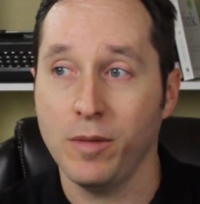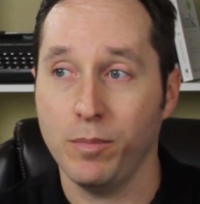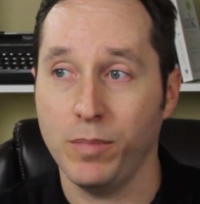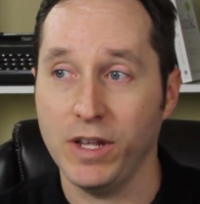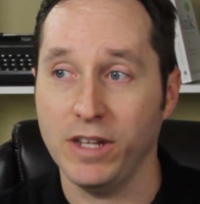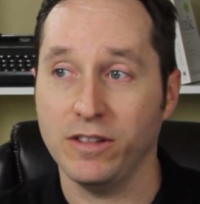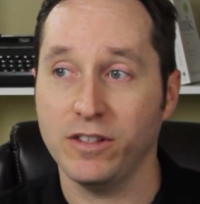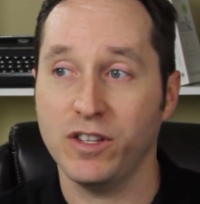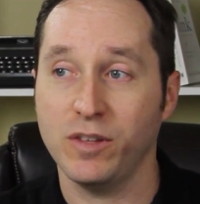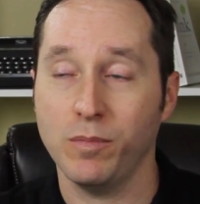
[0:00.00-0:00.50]

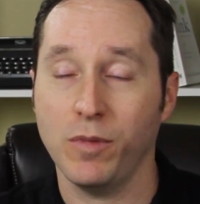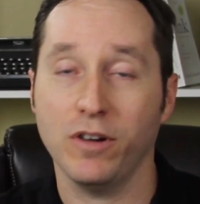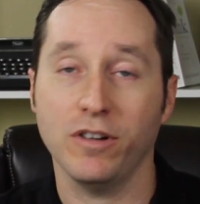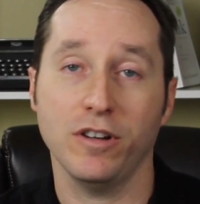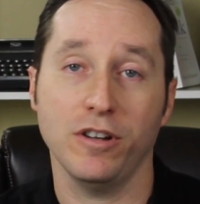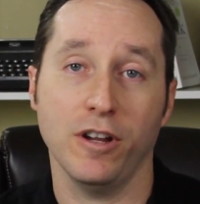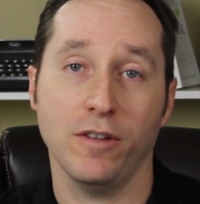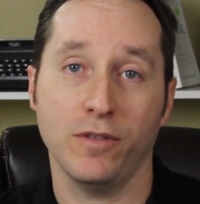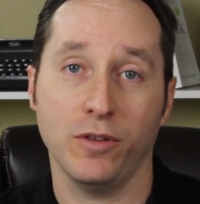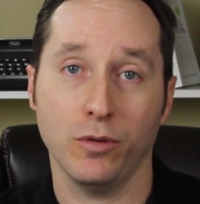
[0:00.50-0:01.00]
been smart
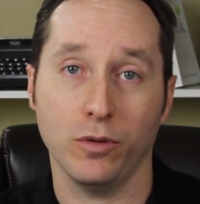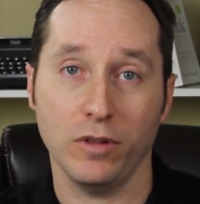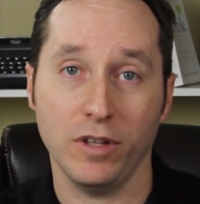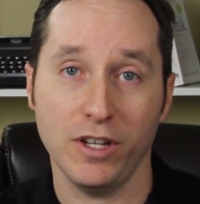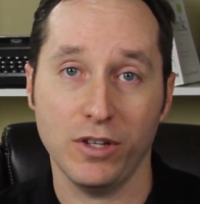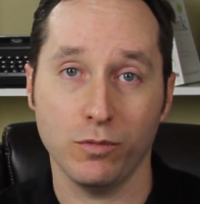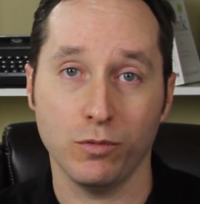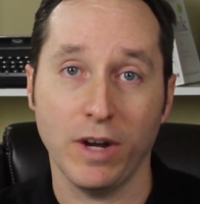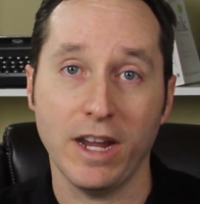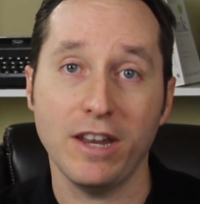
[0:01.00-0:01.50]
enough to
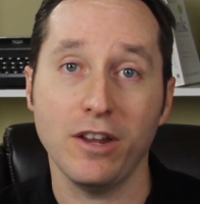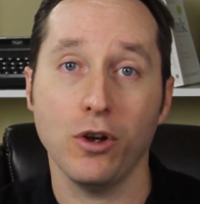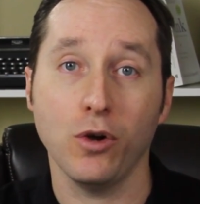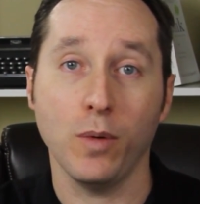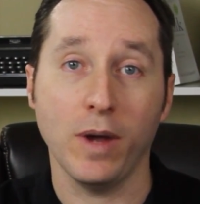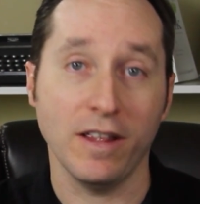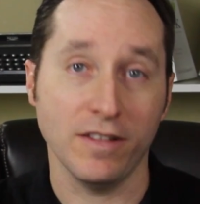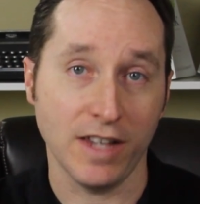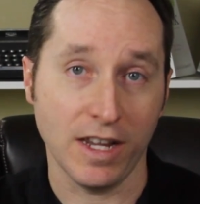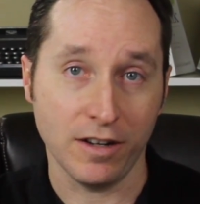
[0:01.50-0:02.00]
release radio
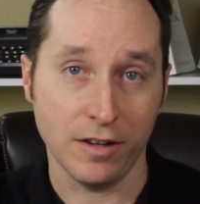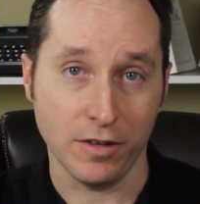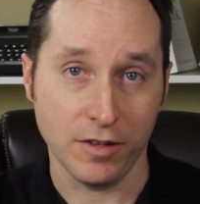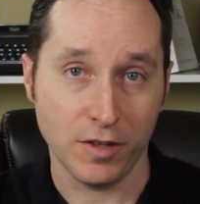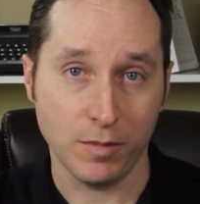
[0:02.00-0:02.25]
waves out into